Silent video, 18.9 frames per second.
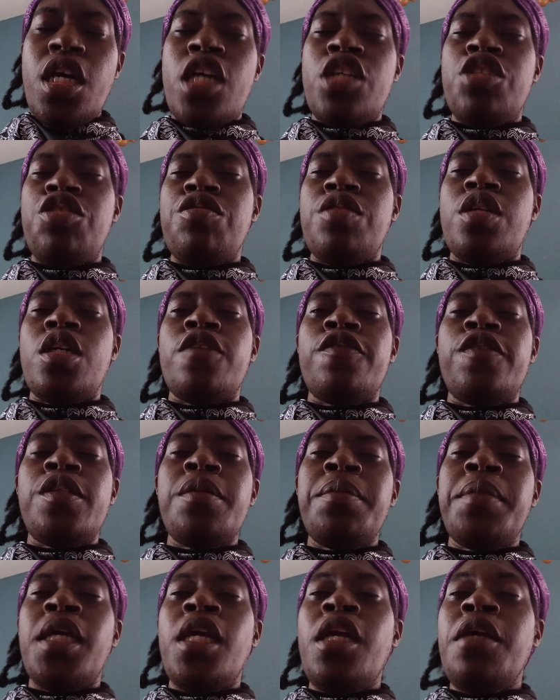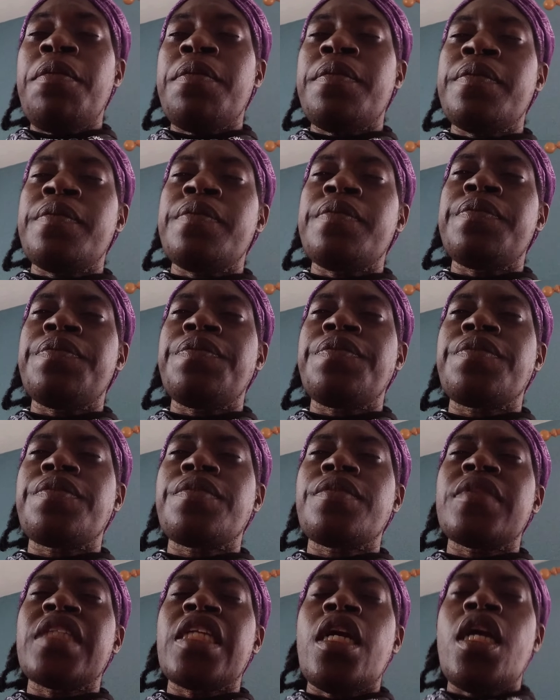as you give to me.
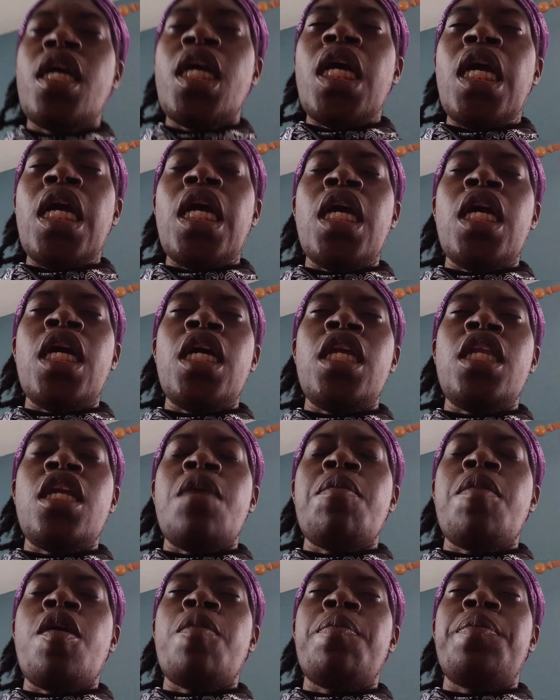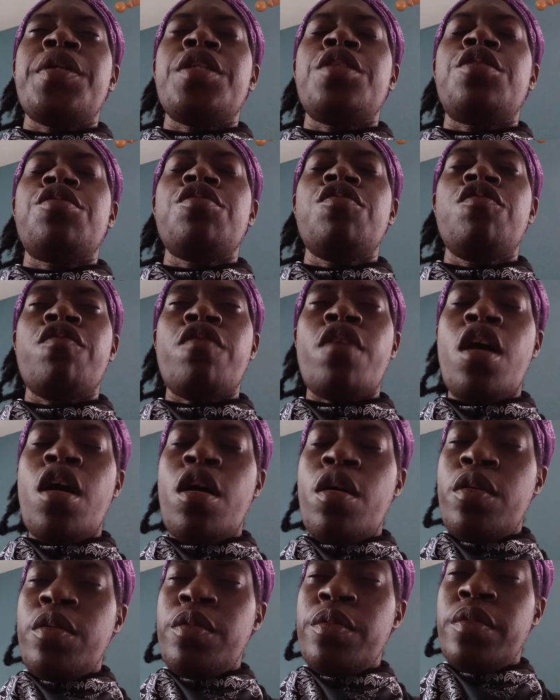And I'm hoping to
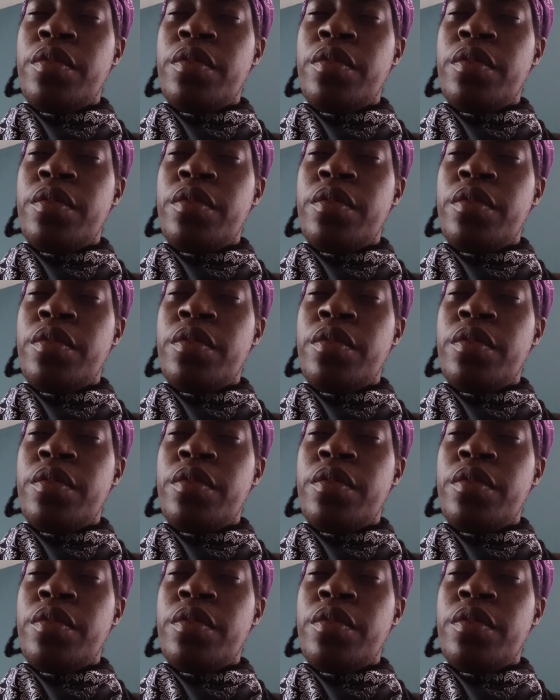grow